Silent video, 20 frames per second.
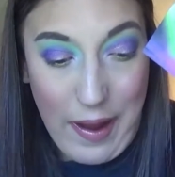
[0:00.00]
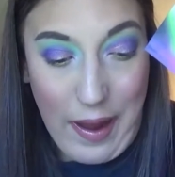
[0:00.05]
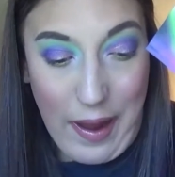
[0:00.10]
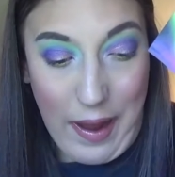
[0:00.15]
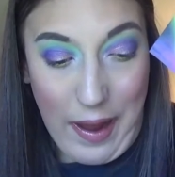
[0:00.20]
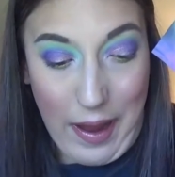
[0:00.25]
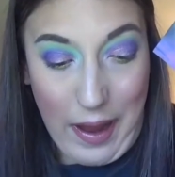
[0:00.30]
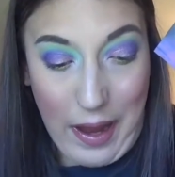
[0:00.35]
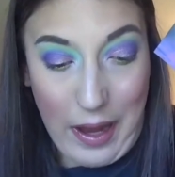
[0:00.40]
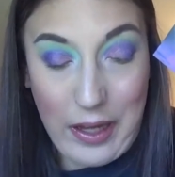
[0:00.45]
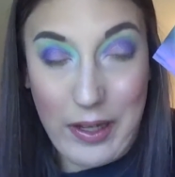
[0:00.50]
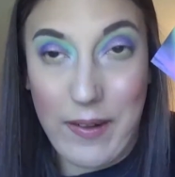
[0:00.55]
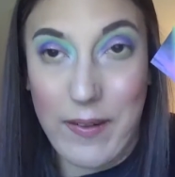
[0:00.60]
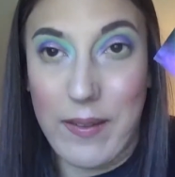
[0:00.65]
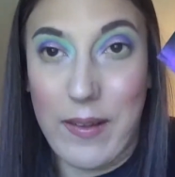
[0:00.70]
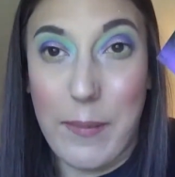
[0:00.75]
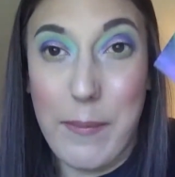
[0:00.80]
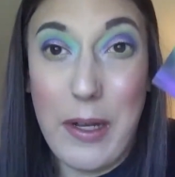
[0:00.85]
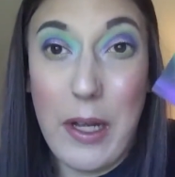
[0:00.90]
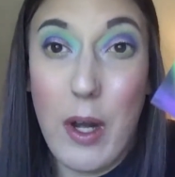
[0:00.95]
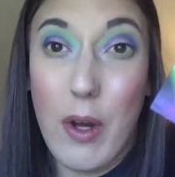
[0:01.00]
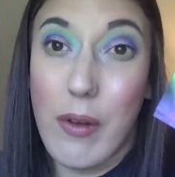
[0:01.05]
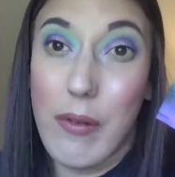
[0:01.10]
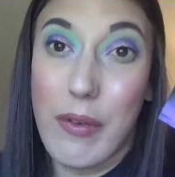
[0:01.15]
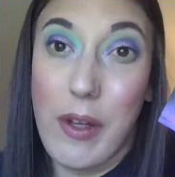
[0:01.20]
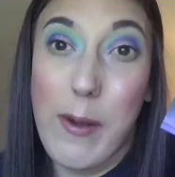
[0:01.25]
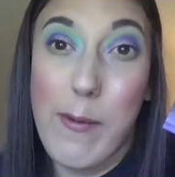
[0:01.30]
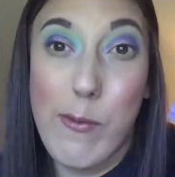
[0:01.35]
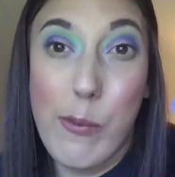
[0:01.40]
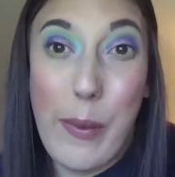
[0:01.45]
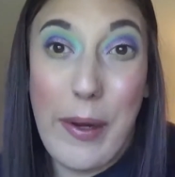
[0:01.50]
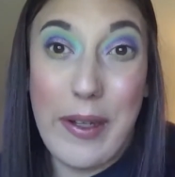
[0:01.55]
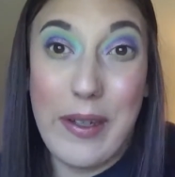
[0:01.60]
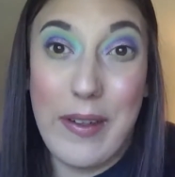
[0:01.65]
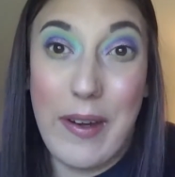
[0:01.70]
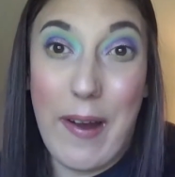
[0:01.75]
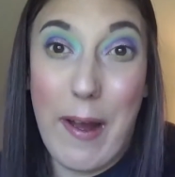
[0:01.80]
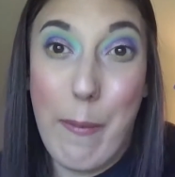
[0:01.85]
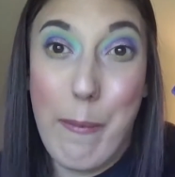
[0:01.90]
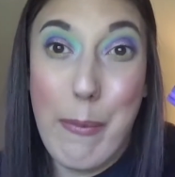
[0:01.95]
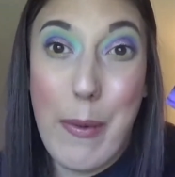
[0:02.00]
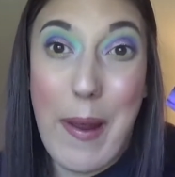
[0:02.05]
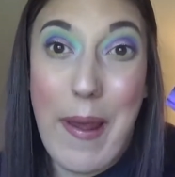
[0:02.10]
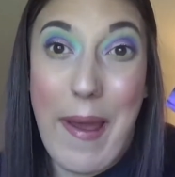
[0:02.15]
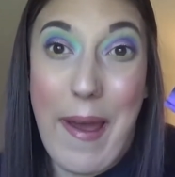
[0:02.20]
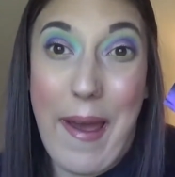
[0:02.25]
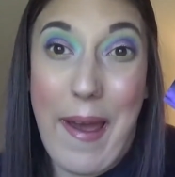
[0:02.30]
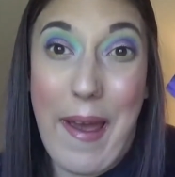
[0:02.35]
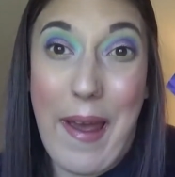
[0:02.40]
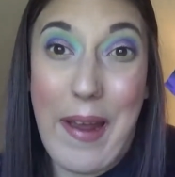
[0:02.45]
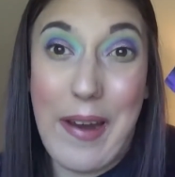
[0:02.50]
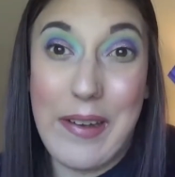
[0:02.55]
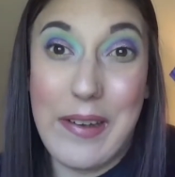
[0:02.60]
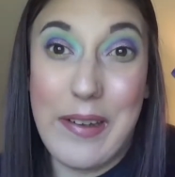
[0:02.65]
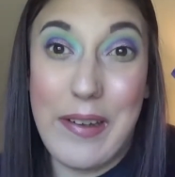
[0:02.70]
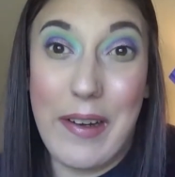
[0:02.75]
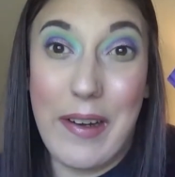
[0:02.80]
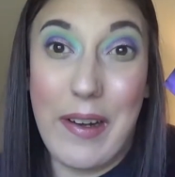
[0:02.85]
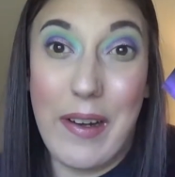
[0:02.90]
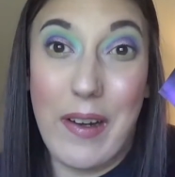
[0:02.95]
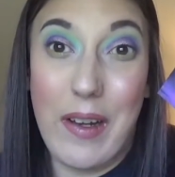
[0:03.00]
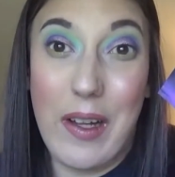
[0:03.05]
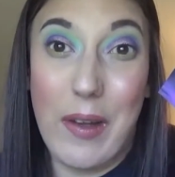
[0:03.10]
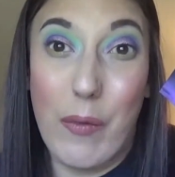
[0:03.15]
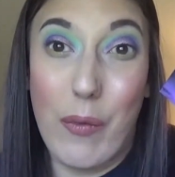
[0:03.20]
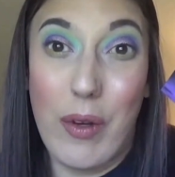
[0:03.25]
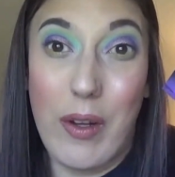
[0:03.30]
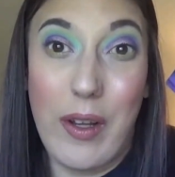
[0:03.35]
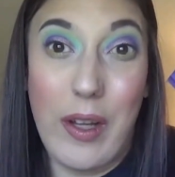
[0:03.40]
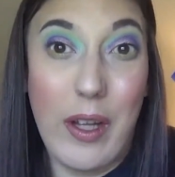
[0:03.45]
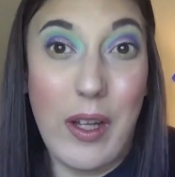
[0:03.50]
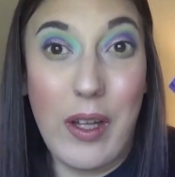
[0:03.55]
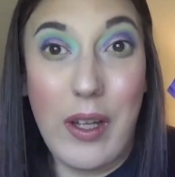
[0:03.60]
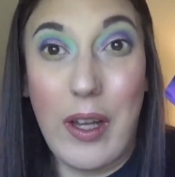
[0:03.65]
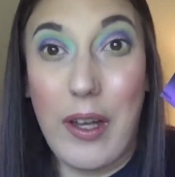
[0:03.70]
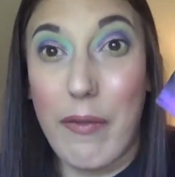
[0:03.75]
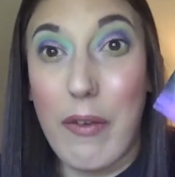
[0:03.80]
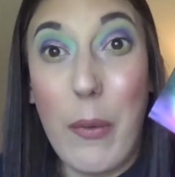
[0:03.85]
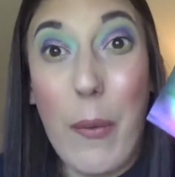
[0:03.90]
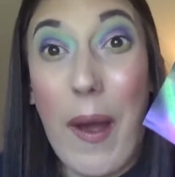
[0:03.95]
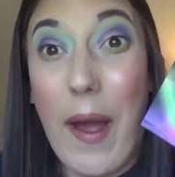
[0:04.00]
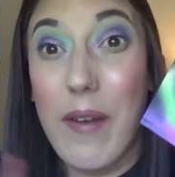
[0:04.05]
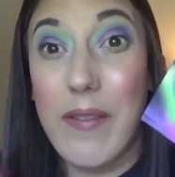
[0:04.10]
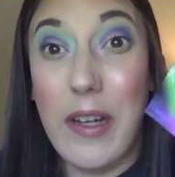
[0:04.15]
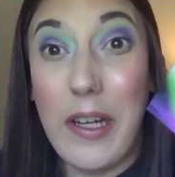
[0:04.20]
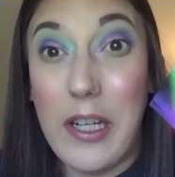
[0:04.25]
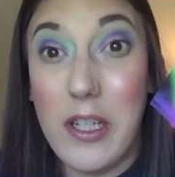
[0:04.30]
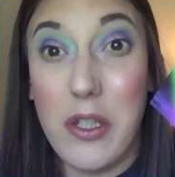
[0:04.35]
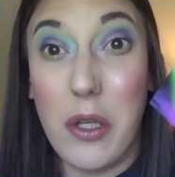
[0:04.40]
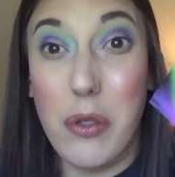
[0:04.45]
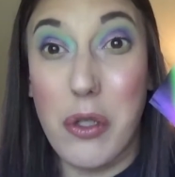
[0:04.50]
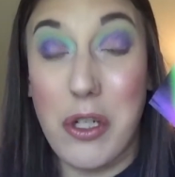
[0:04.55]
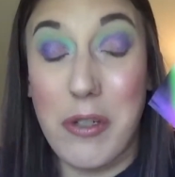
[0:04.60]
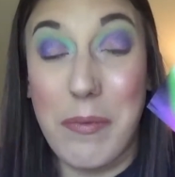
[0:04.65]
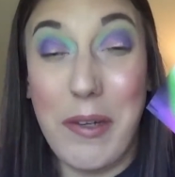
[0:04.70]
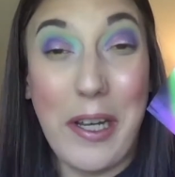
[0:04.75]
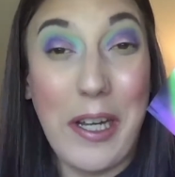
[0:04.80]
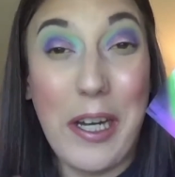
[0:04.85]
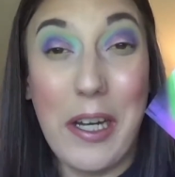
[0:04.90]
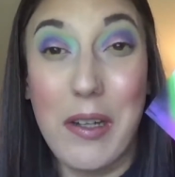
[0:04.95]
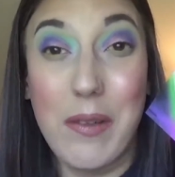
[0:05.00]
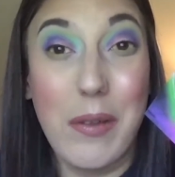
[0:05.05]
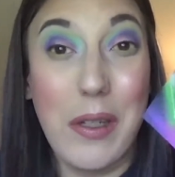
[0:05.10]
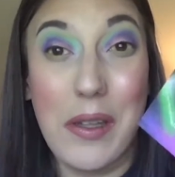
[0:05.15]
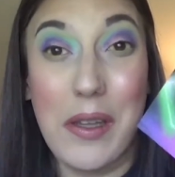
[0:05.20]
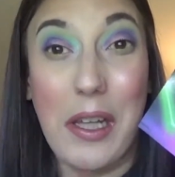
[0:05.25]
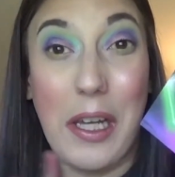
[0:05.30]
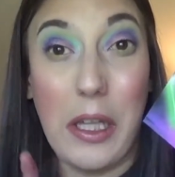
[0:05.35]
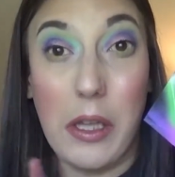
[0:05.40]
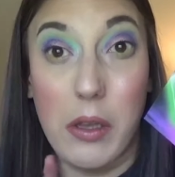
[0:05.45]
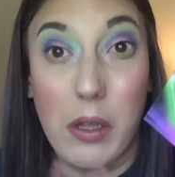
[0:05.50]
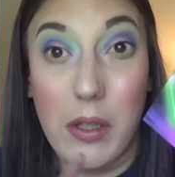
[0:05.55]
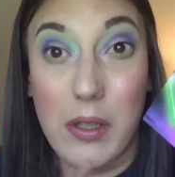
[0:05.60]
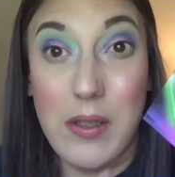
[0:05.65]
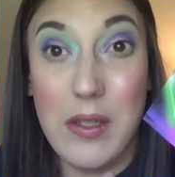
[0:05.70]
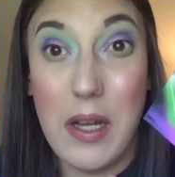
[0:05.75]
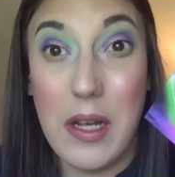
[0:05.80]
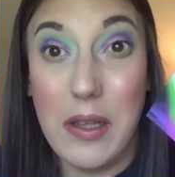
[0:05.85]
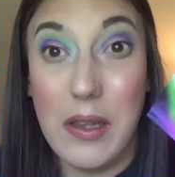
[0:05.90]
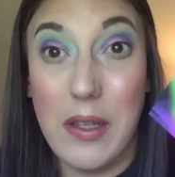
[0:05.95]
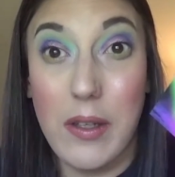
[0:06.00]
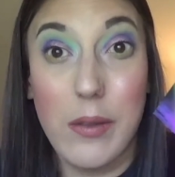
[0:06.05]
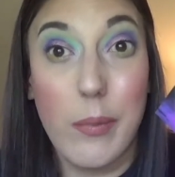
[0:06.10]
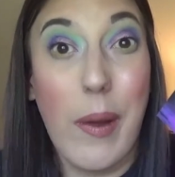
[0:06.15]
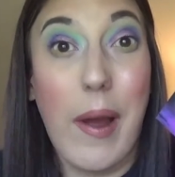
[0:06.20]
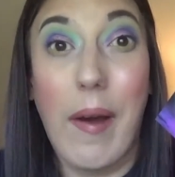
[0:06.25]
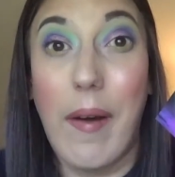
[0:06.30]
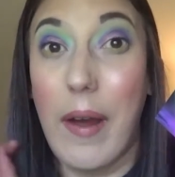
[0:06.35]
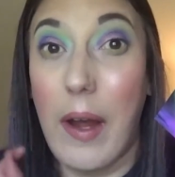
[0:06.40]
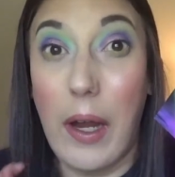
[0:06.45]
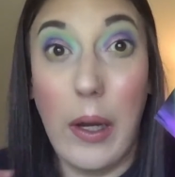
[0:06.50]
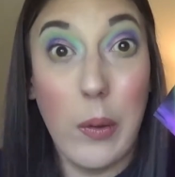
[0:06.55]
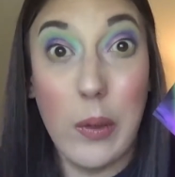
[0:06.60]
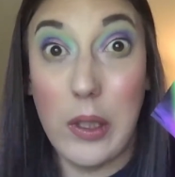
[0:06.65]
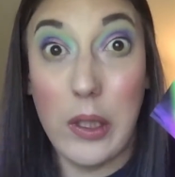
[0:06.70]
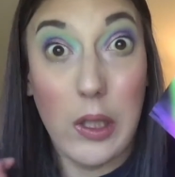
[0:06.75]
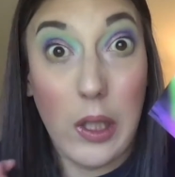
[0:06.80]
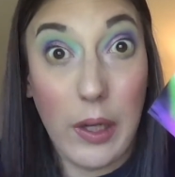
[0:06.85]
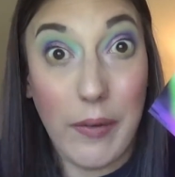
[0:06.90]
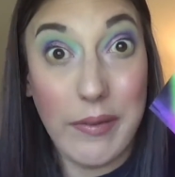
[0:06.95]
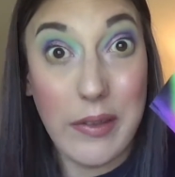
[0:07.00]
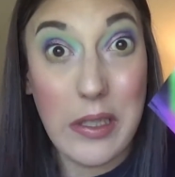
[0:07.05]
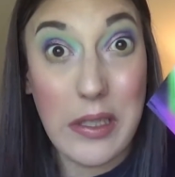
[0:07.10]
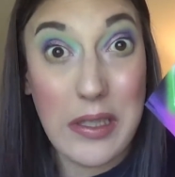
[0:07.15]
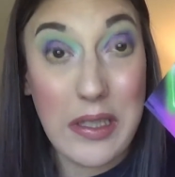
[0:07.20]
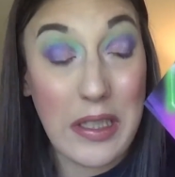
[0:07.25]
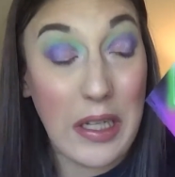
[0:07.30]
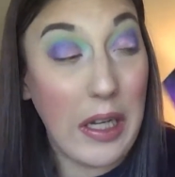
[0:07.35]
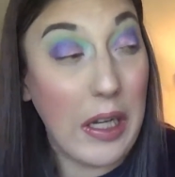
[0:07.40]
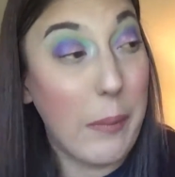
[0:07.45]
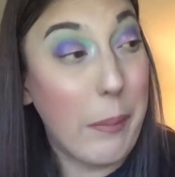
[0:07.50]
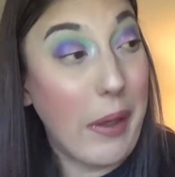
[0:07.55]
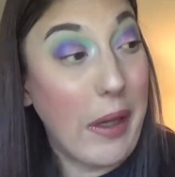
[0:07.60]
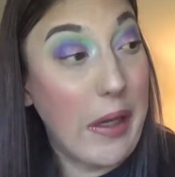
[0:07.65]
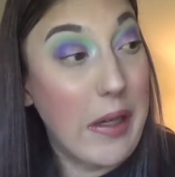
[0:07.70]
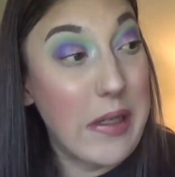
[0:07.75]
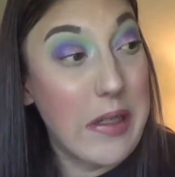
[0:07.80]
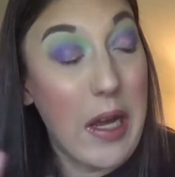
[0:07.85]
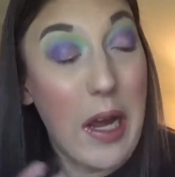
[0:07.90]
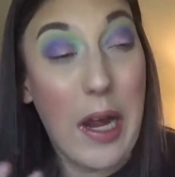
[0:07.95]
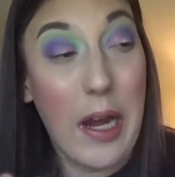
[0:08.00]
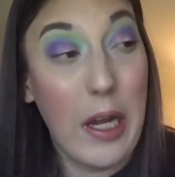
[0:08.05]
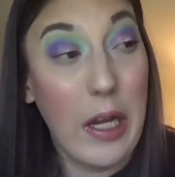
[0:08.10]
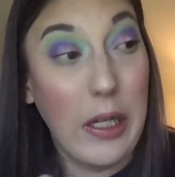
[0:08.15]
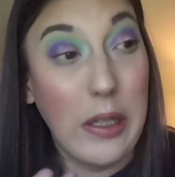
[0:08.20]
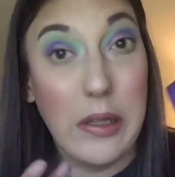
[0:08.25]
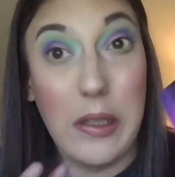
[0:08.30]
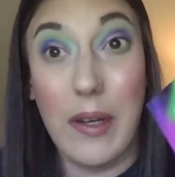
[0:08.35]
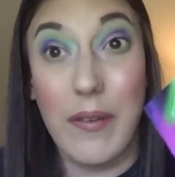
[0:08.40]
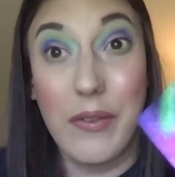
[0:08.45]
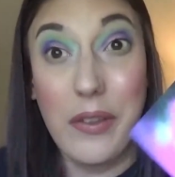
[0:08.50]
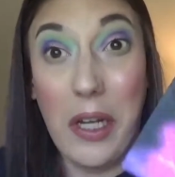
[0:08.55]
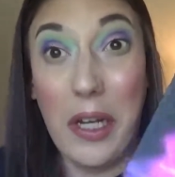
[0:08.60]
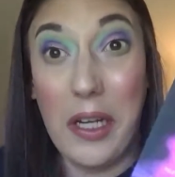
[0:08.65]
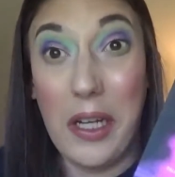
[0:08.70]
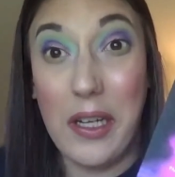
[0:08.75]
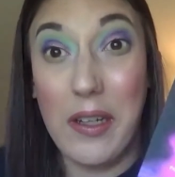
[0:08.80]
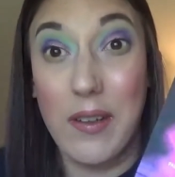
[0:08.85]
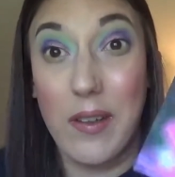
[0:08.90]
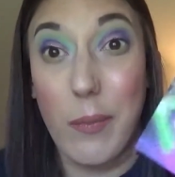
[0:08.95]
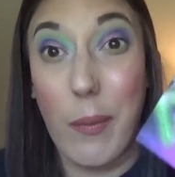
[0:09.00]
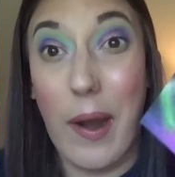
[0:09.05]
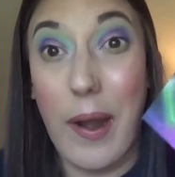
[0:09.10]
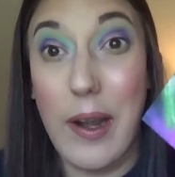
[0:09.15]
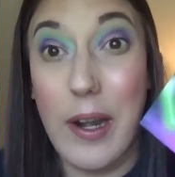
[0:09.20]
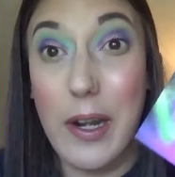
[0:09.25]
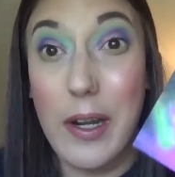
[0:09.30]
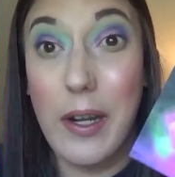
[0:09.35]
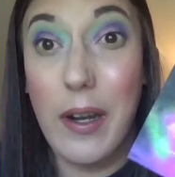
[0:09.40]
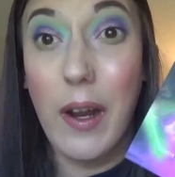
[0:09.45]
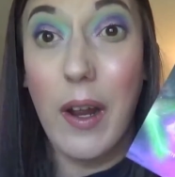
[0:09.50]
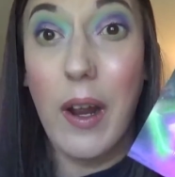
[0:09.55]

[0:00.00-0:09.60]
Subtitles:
And let me know if you've picked it up, and if you have any social media with like looks on this palette, I would love to see, because I love getting inspired.